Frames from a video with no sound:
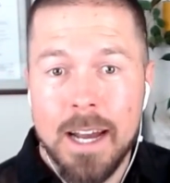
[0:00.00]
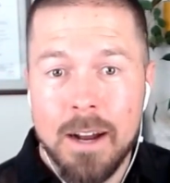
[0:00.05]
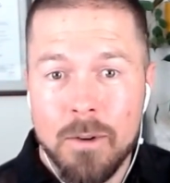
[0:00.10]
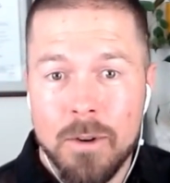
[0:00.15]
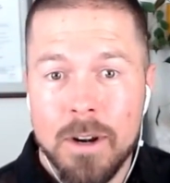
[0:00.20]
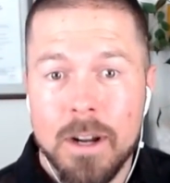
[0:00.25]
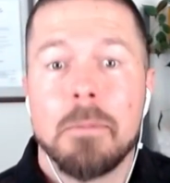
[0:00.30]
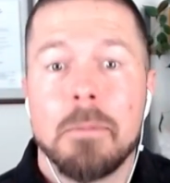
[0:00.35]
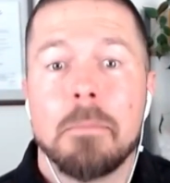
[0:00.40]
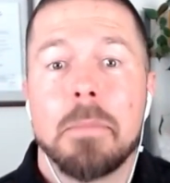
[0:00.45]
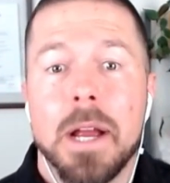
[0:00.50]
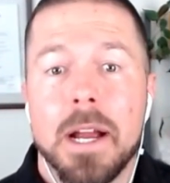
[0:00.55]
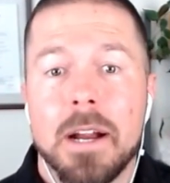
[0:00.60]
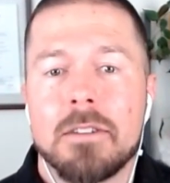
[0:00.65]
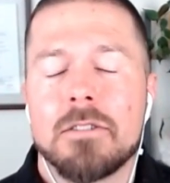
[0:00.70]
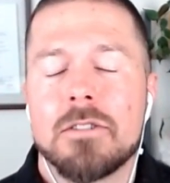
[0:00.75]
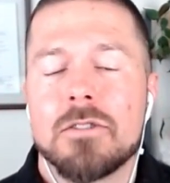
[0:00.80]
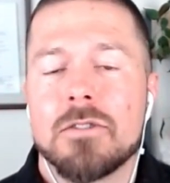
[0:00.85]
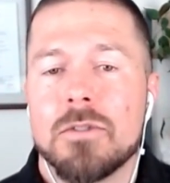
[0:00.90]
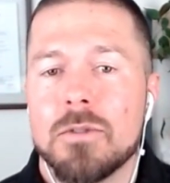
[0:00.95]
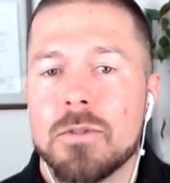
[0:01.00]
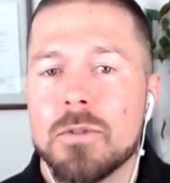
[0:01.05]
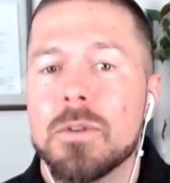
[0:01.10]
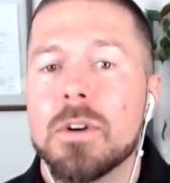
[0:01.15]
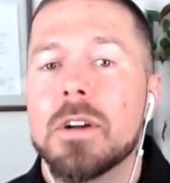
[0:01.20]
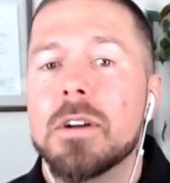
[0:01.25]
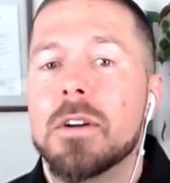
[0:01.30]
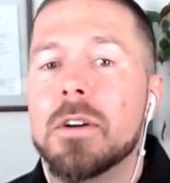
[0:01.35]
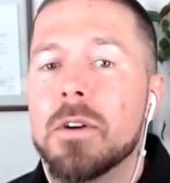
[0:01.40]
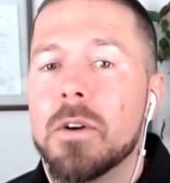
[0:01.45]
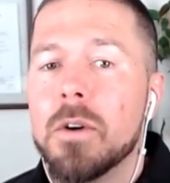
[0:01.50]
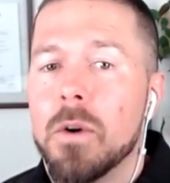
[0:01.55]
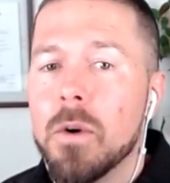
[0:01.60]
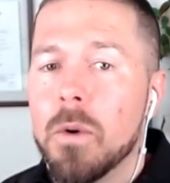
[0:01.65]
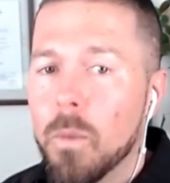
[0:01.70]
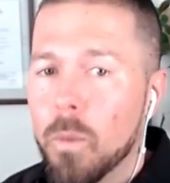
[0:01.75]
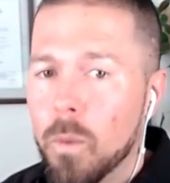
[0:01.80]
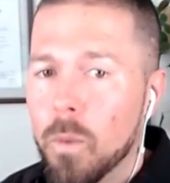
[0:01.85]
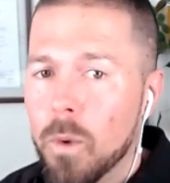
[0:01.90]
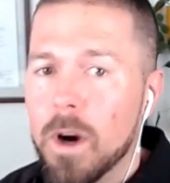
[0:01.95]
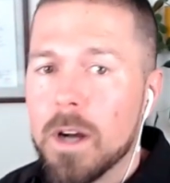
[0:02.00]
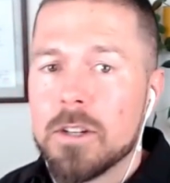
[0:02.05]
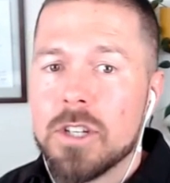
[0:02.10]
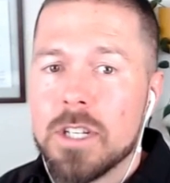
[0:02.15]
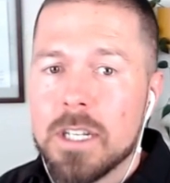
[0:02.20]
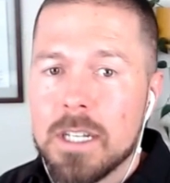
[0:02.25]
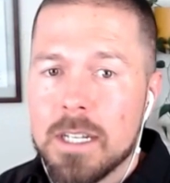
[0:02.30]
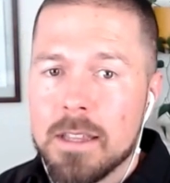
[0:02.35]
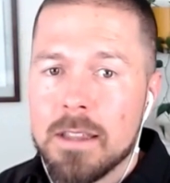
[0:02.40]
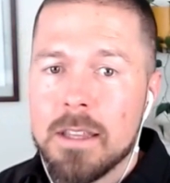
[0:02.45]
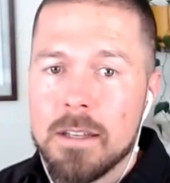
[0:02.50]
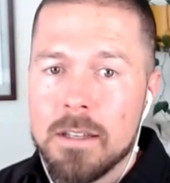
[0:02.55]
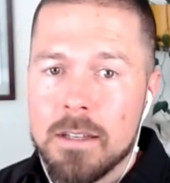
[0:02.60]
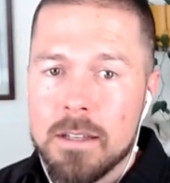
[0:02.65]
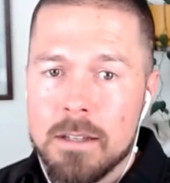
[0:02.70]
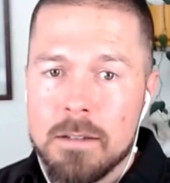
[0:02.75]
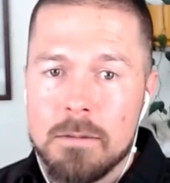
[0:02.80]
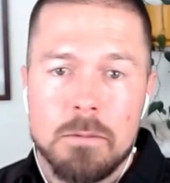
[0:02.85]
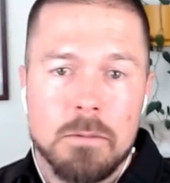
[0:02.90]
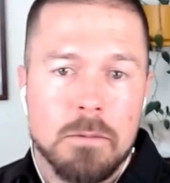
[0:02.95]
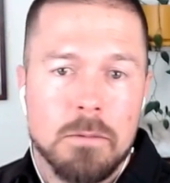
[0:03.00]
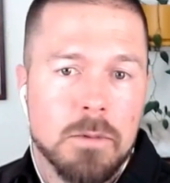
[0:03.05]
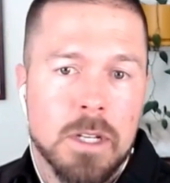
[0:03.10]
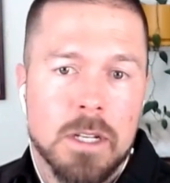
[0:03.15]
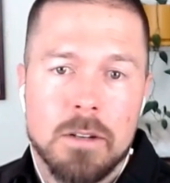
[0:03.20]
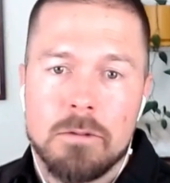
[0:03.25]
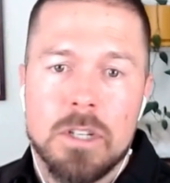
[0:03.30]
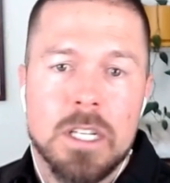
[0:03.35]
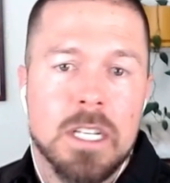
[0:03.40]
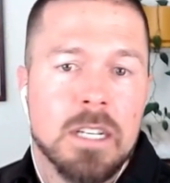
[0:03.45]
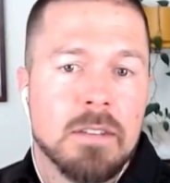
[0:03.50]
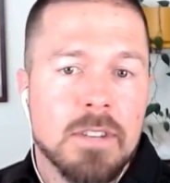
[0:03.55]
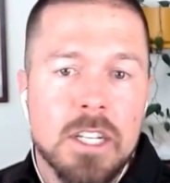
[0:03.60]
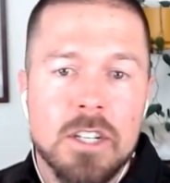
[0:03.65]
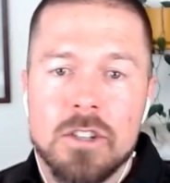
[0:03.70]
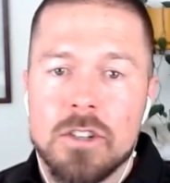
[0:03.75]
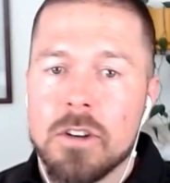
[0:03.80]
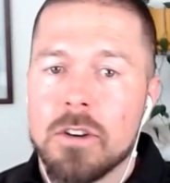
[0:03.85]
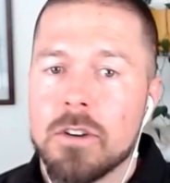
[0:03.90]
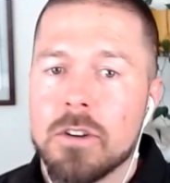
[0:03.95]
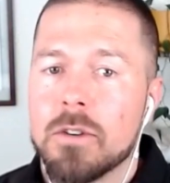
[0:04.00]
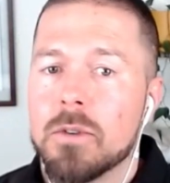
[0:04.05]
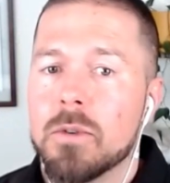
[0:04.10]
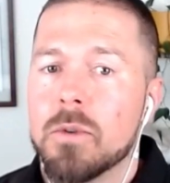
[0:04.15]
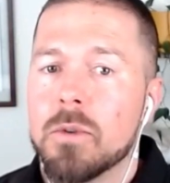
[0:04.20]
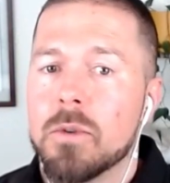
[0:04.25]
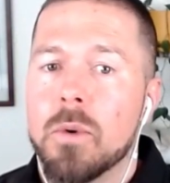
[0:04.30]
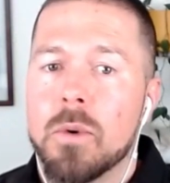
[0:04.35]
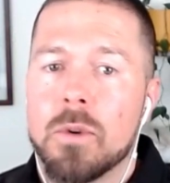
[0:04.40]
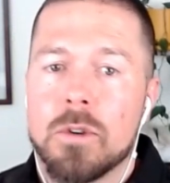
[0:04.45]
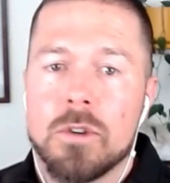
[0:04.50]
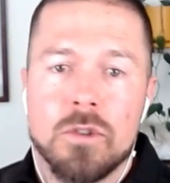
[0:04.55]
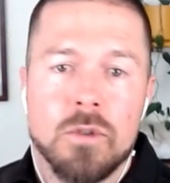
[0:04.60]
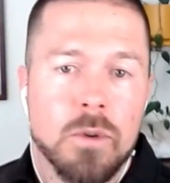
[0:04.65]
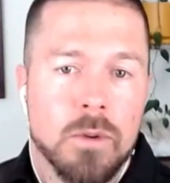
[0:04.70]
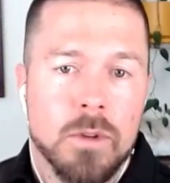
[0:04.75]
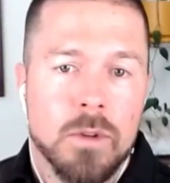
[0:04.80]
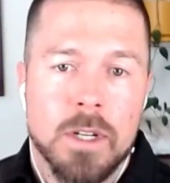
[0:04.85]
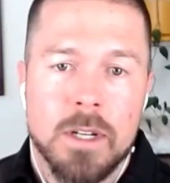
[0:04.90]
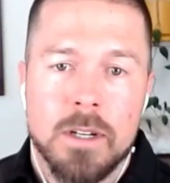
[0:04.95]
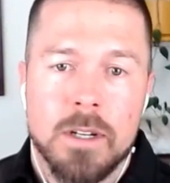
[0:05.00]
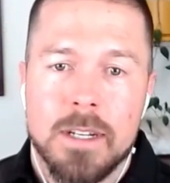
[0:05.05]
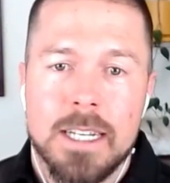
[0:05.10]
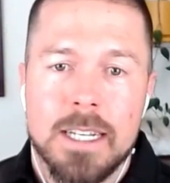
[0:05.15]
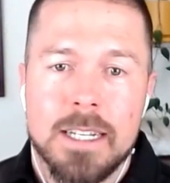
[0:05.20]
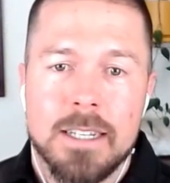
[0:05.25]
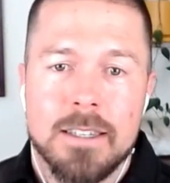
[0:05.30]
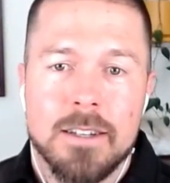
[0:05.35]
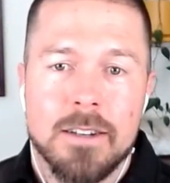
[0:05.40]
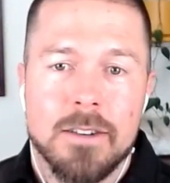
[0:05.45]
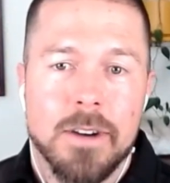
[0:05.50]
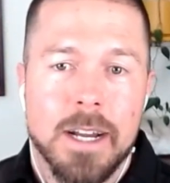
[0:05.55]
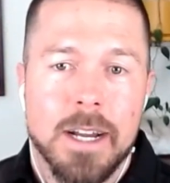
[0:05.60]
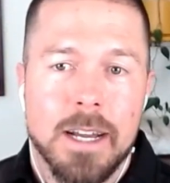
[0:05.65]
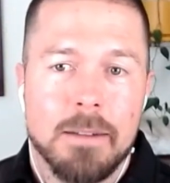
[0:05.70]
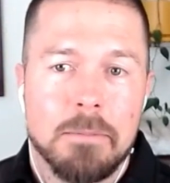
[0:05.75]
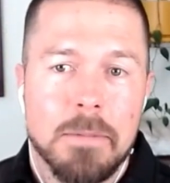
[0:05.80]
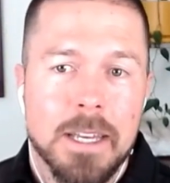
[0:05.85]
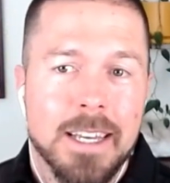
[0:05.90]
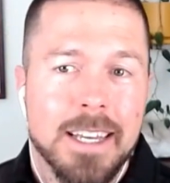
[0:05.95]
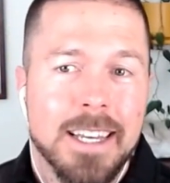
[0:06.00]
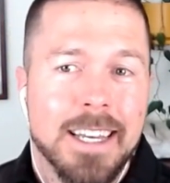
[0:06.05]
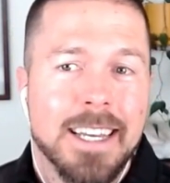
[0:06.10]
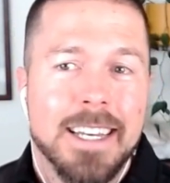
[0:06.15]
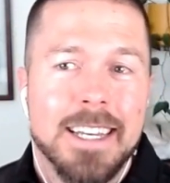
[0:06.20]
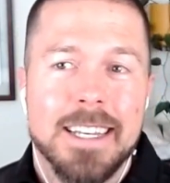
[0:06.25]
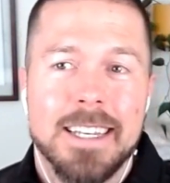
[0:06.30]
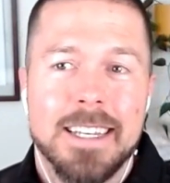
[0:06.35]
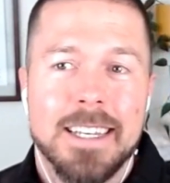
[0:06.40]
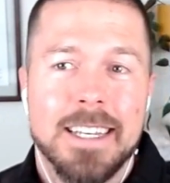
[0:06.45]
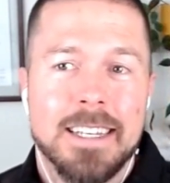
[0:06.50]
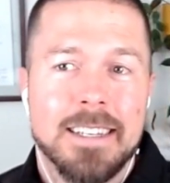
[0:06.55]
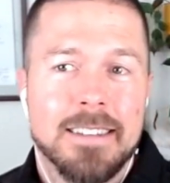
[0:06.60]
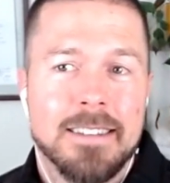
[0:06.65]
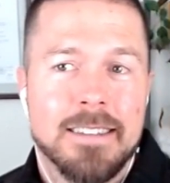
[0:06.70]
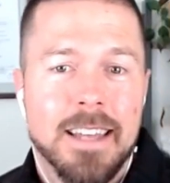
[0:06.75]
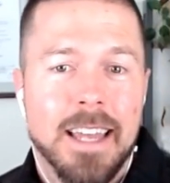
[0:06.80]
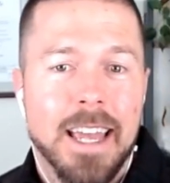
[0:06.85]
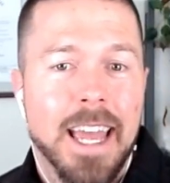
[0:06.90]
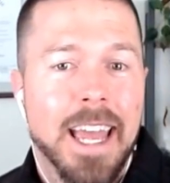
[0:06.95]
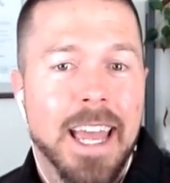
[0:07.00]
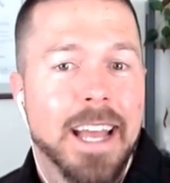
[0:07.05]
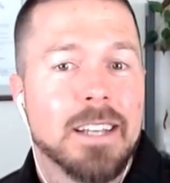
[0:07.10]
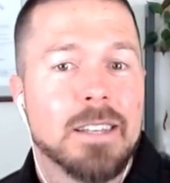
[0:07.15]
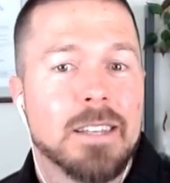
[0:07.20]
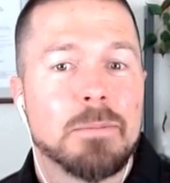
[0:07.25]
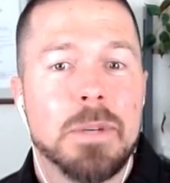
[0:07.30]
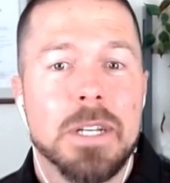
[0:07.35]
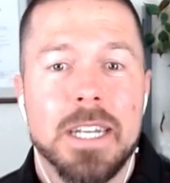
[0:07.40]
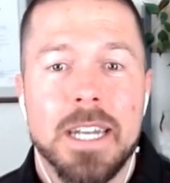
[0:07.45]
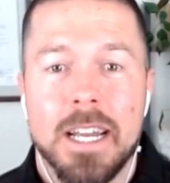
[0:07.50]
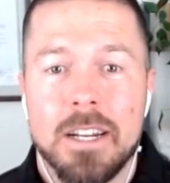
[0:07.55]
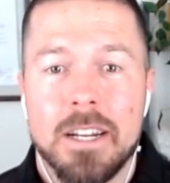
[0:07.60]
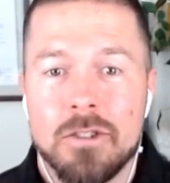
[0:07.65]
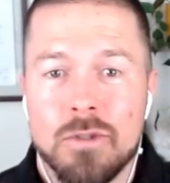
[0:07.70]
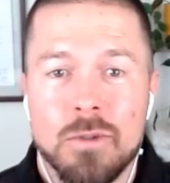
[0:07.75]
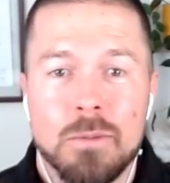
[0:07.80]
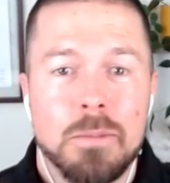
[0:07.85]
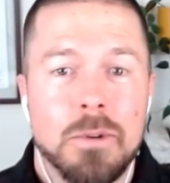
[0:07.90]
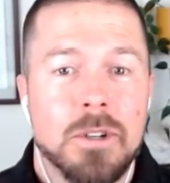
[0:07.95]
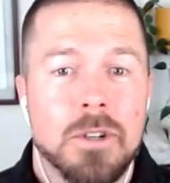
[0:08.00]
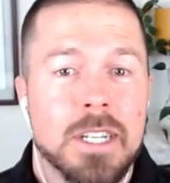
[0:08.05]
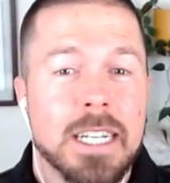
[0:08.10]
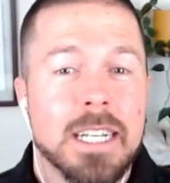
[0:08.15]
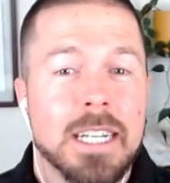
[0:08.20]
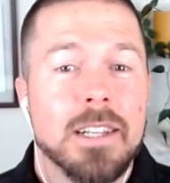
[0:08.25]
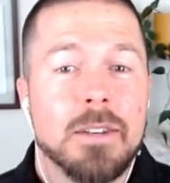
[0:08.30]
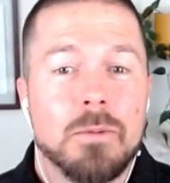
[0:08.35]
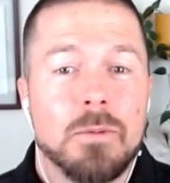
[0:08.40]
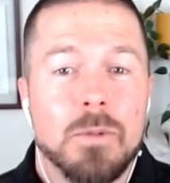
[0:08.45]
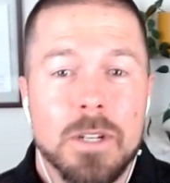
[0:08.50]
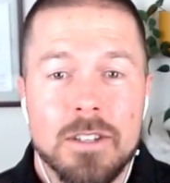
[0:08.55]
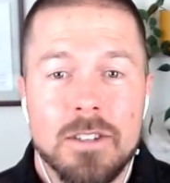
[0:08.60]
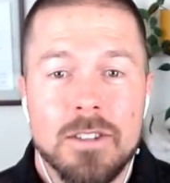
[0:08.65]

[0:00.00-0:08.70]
watching the you know tv show or scrolling on instagram is exponential particularly when it starts compounding